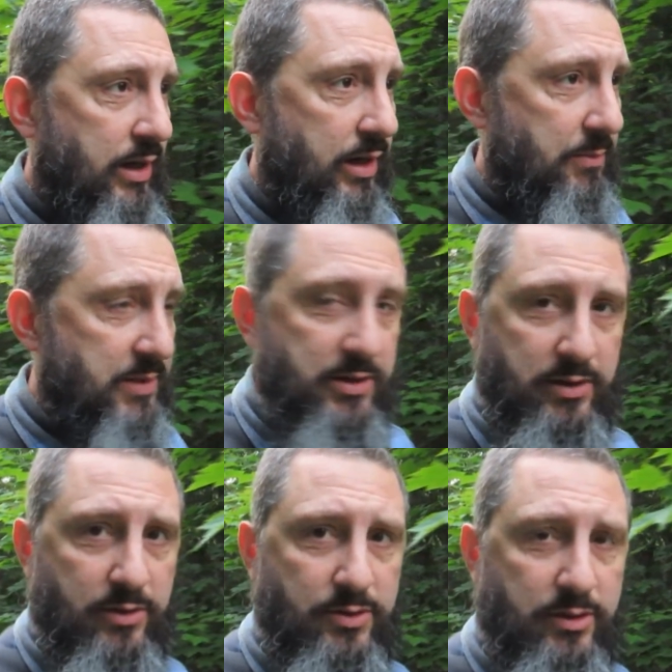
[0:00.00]
um,
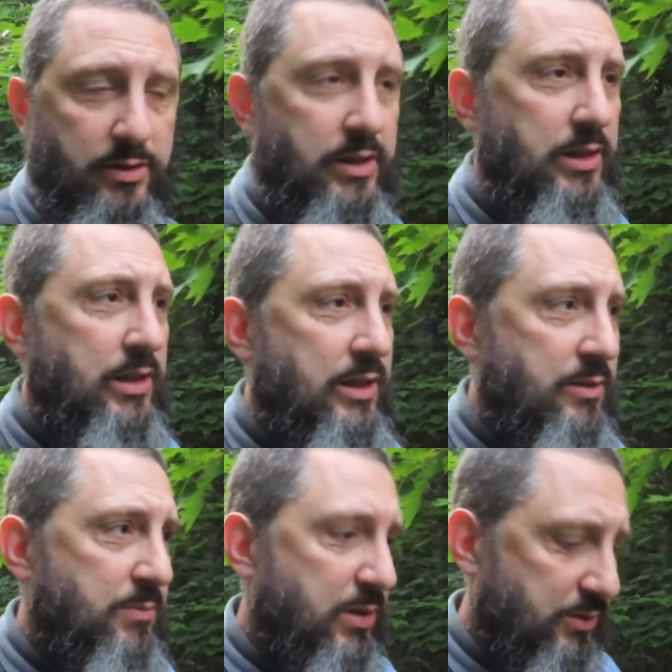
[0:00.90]
didn't use it
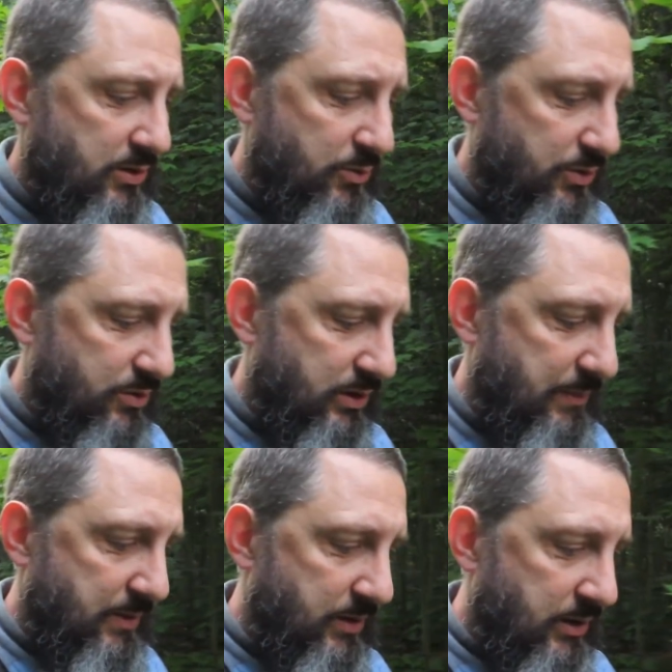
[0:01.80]
because he knew it was
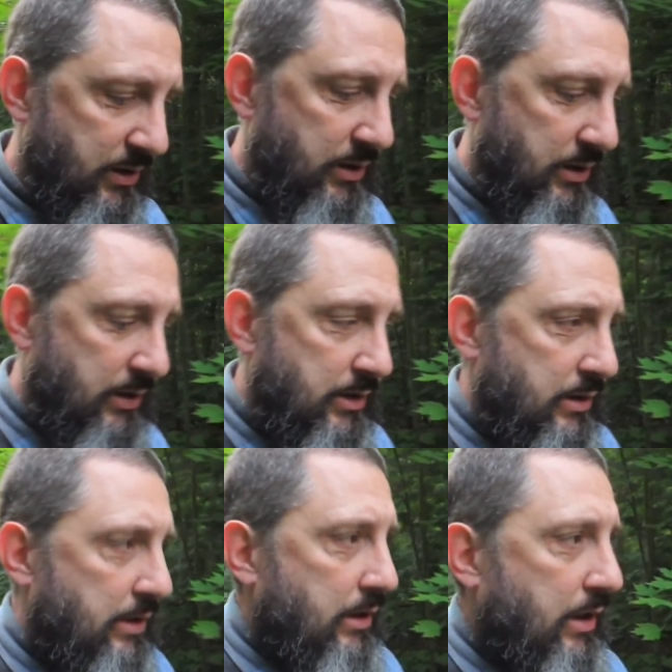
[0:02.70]
corrupt
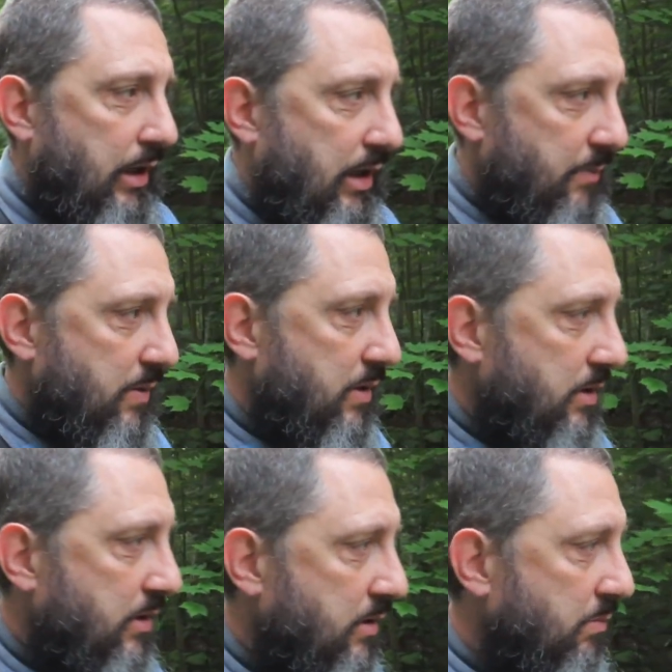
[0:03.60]
um,
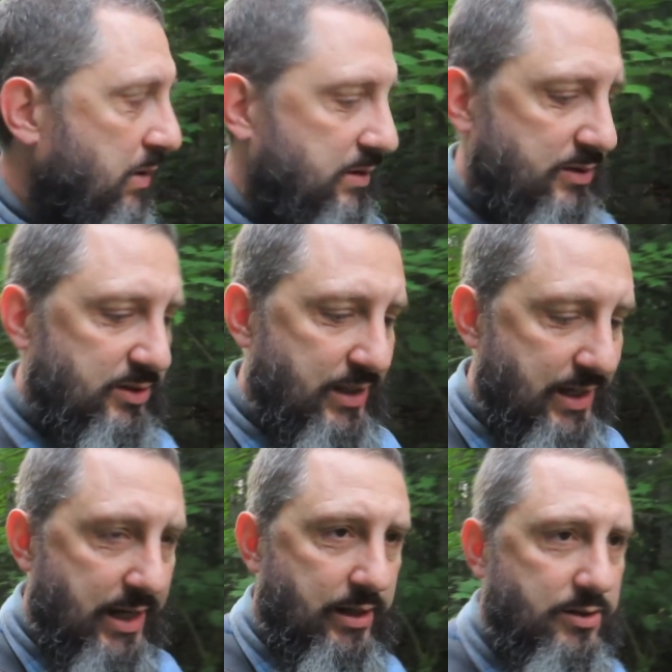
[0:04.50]
but the
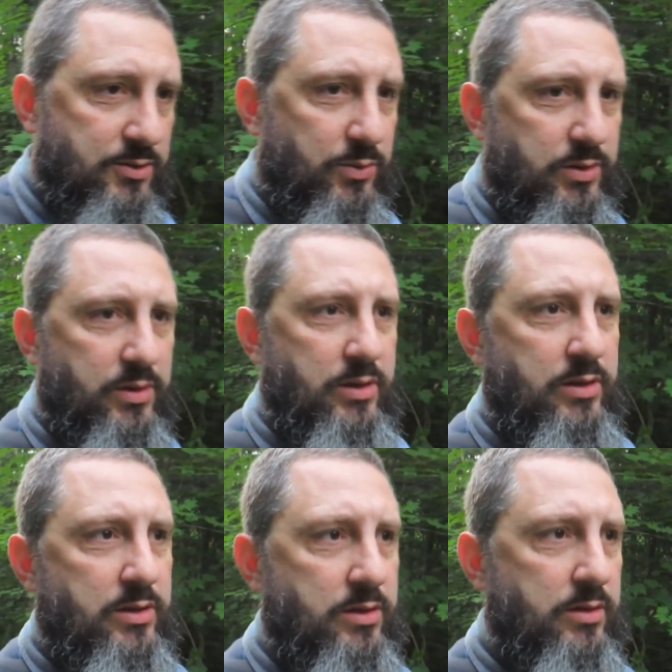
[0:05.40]
sinaiticus one
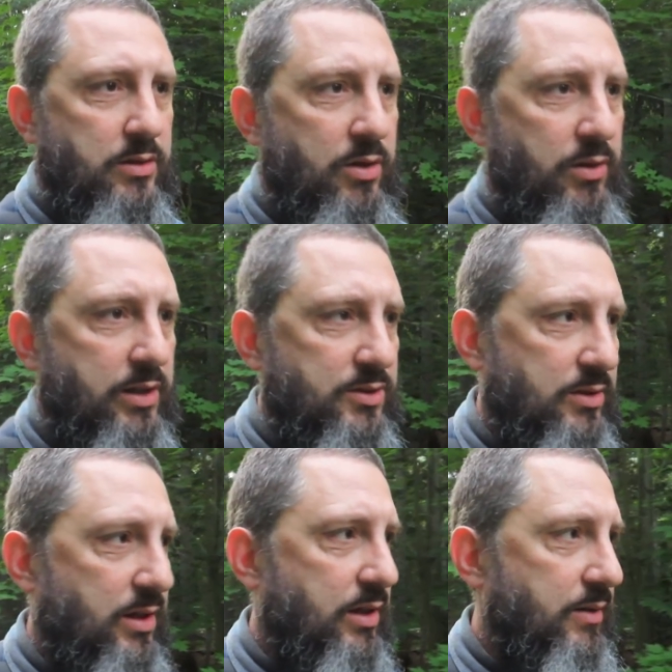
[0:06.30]

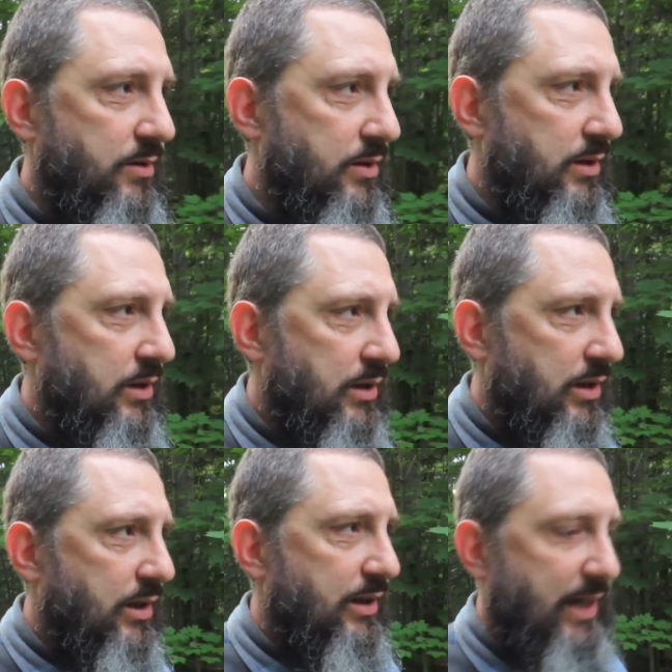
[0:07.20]
codex uh,
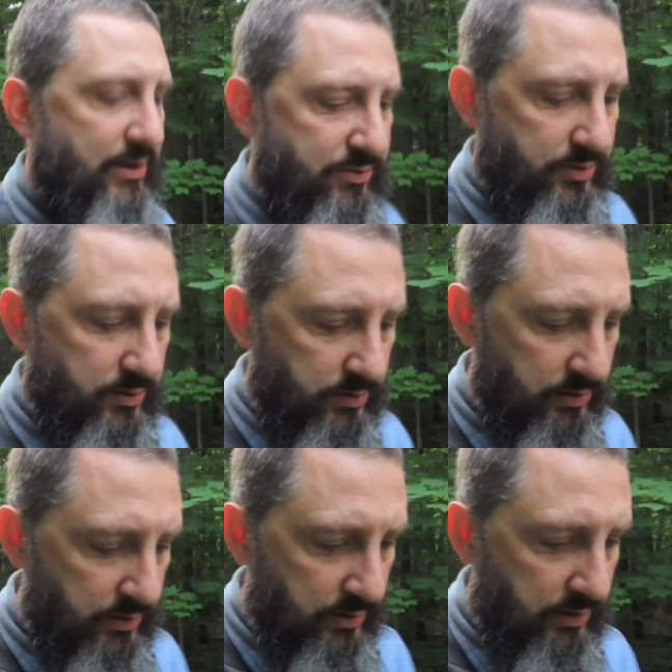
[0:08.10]
aleph
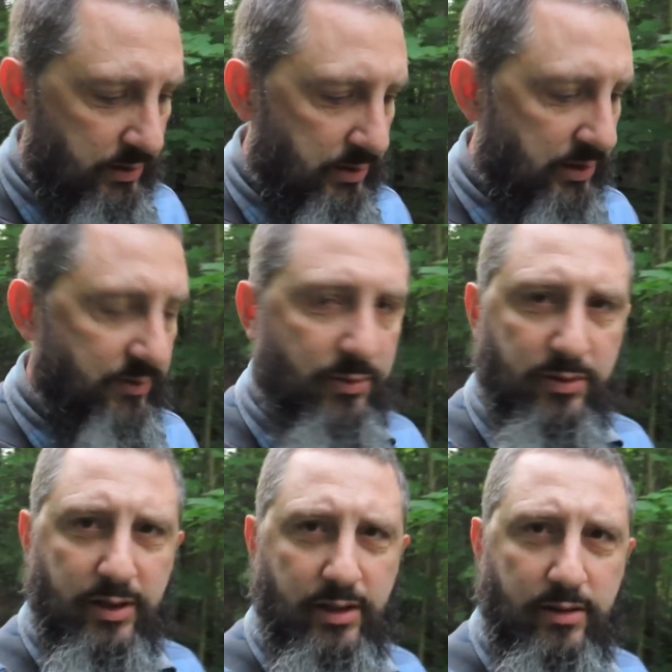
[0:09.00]
if you
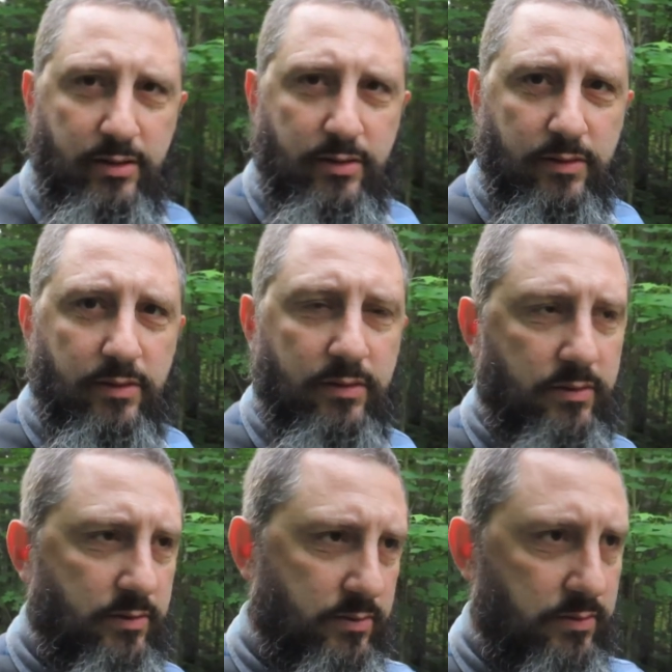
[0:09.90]
want to get into the
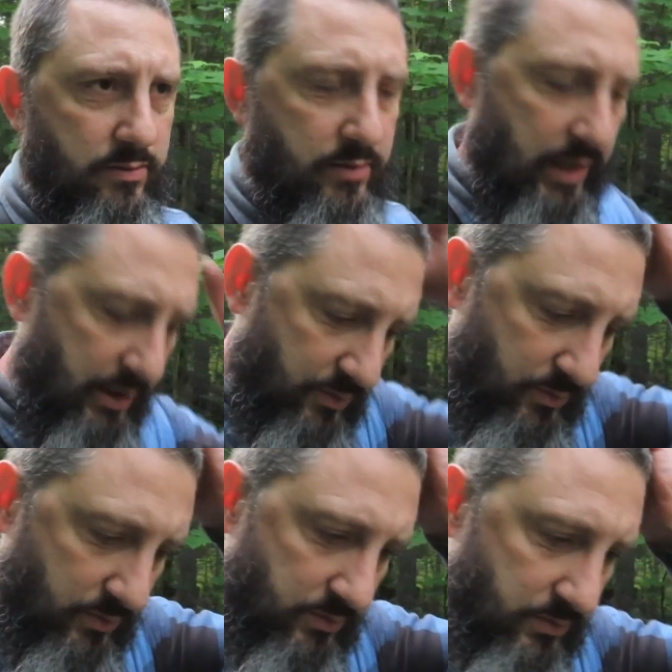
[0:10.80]

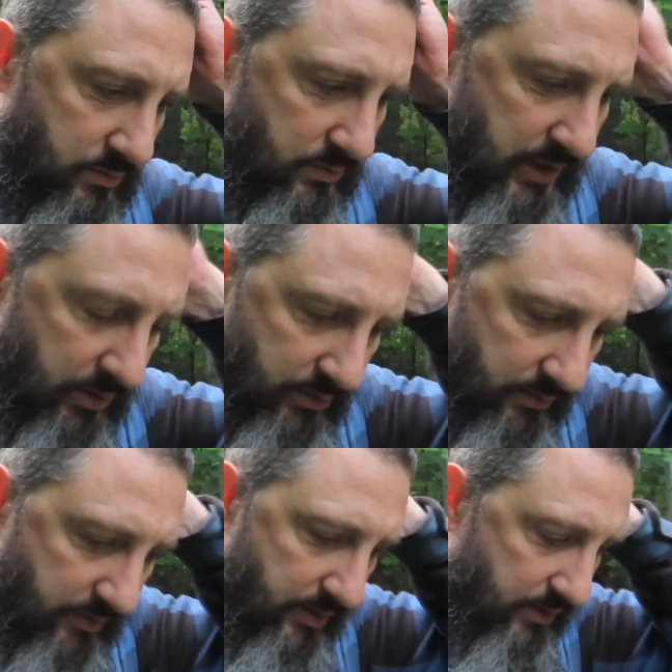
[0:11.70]
actual title
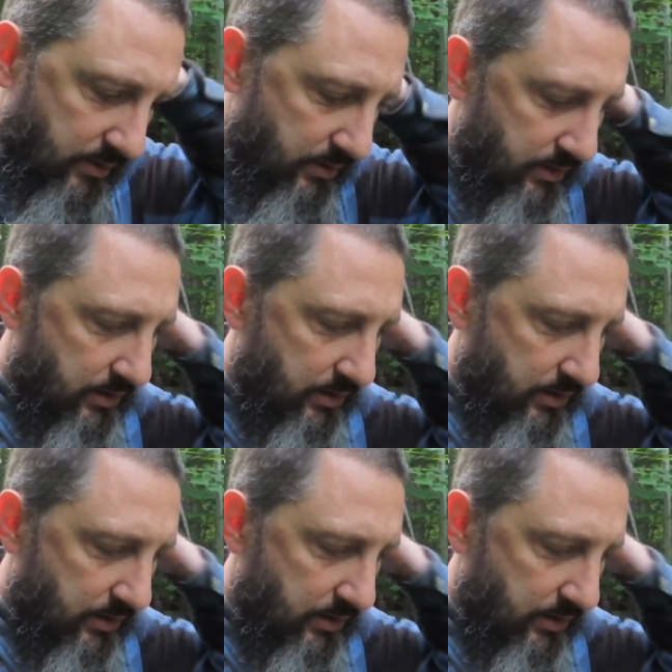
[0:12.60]
of the thing